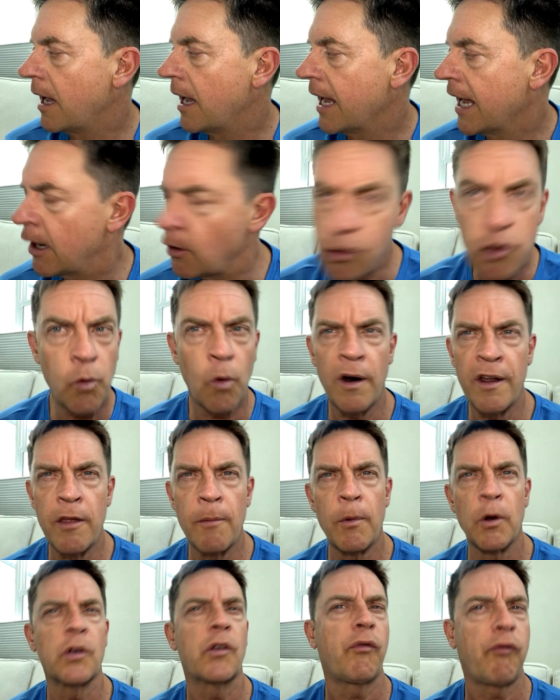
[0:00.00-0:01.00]
It was one of the
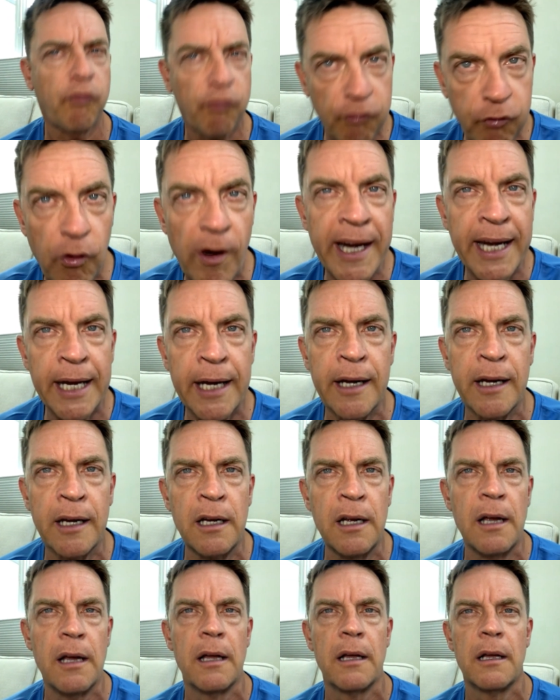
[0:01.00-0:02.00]
most freeing,
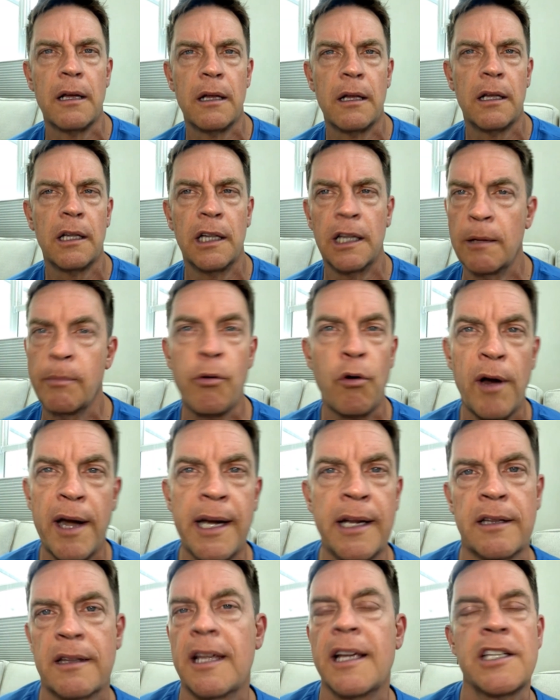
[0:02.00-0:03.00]

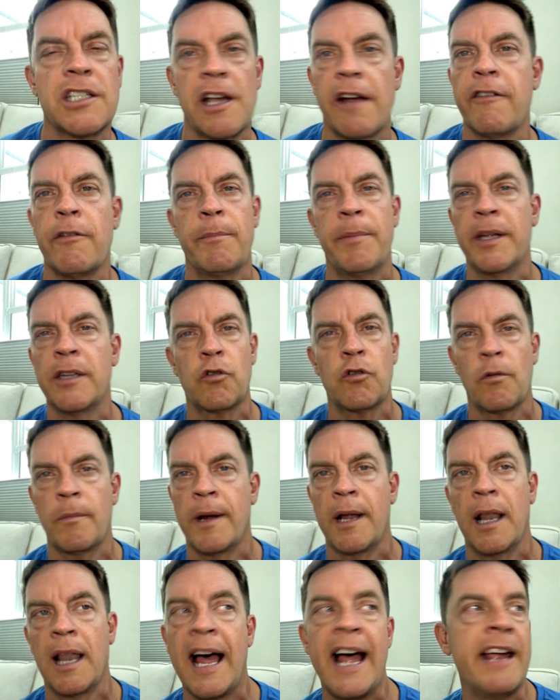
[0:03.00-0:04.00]
liberating things I've ever been through in my
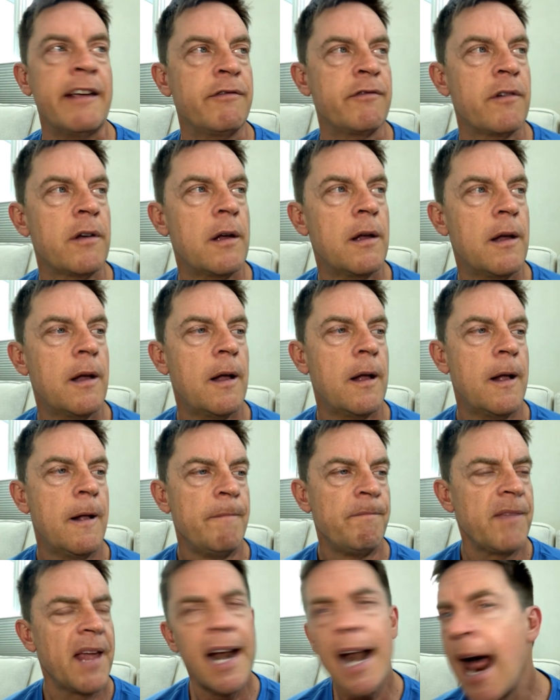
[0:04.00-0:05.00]
life.
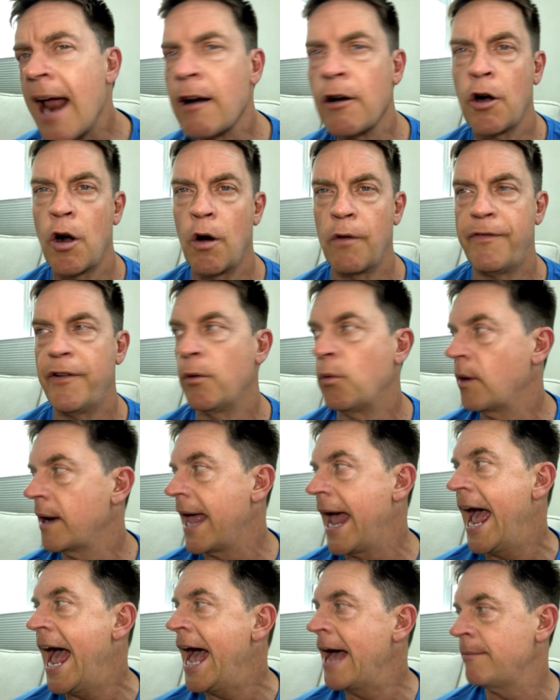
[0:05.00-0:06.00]
And I don't know if it would have
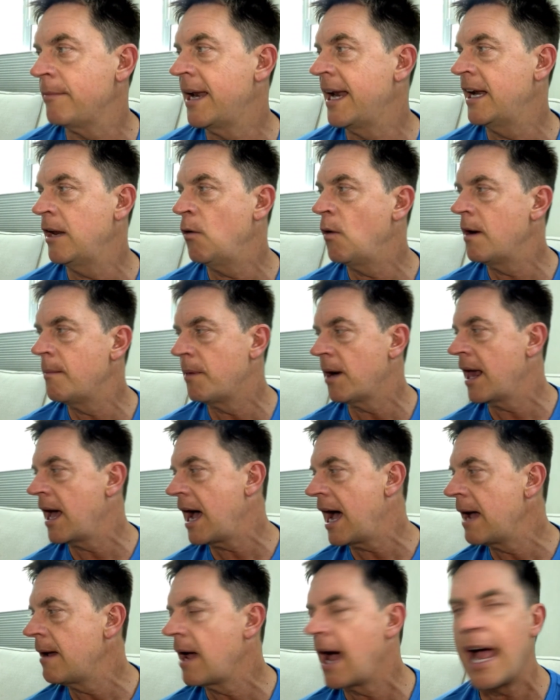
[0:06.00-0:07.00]
happened anyway, but
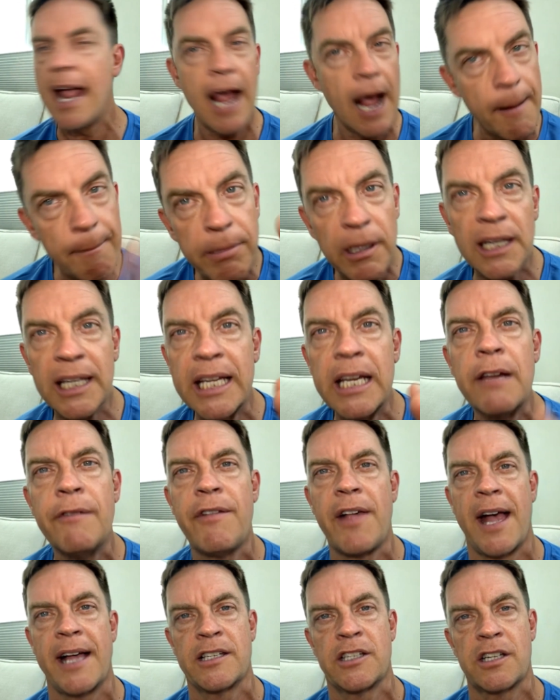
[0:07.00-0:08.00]
I believe
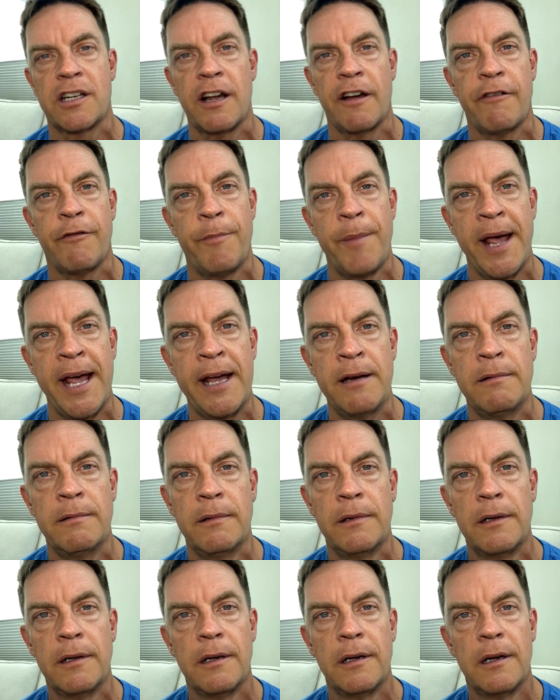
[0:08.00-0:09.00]
that stuff, man.
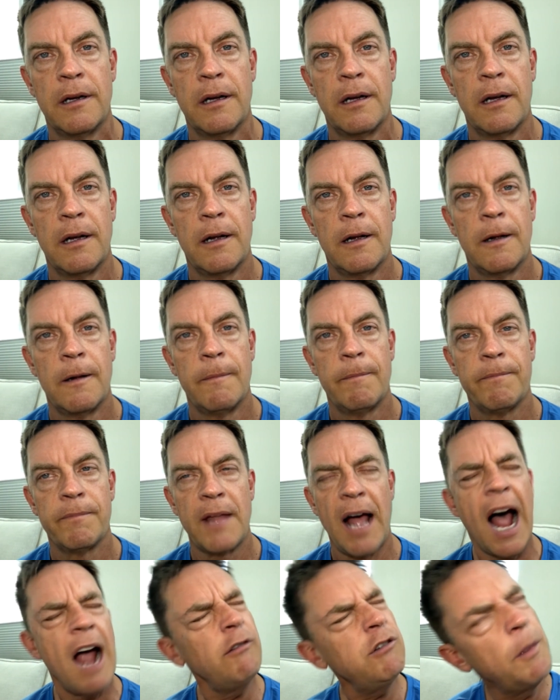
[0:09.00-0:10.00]

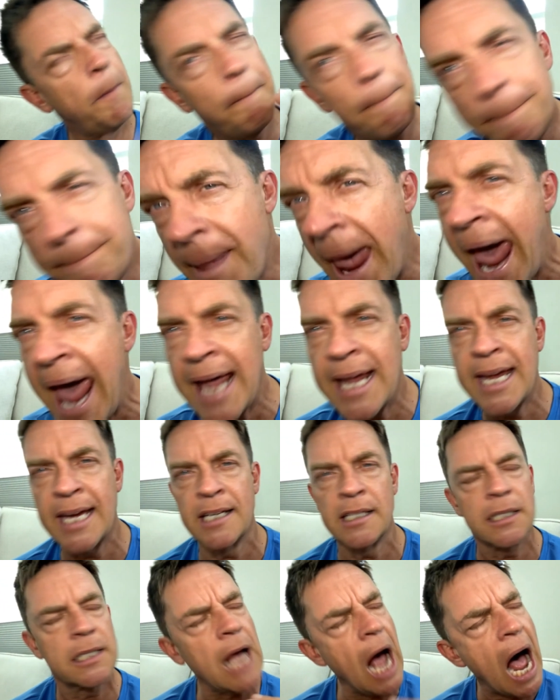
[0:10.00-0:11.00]
I was
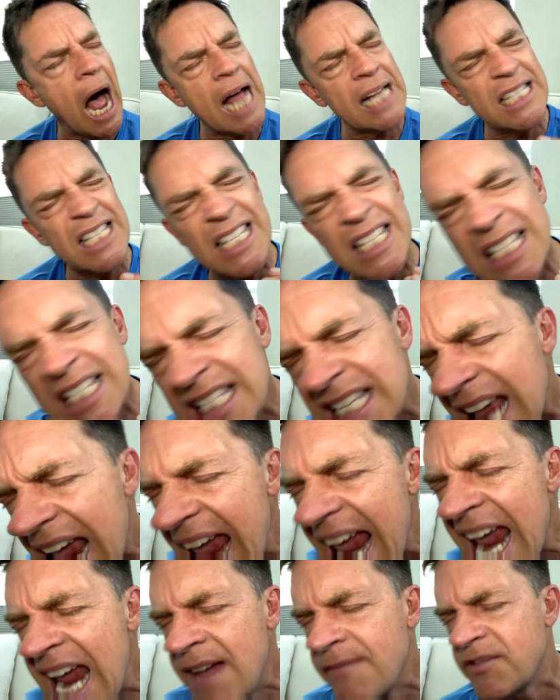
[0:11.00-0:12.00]
begging, God
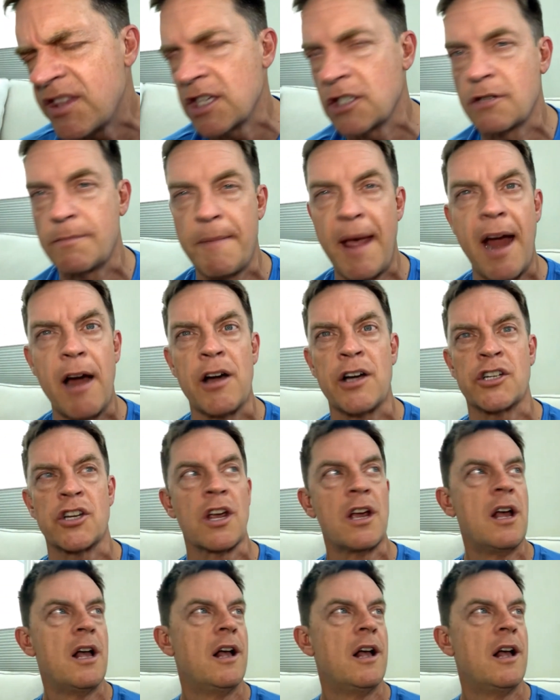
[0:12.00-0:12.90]
save this marriage.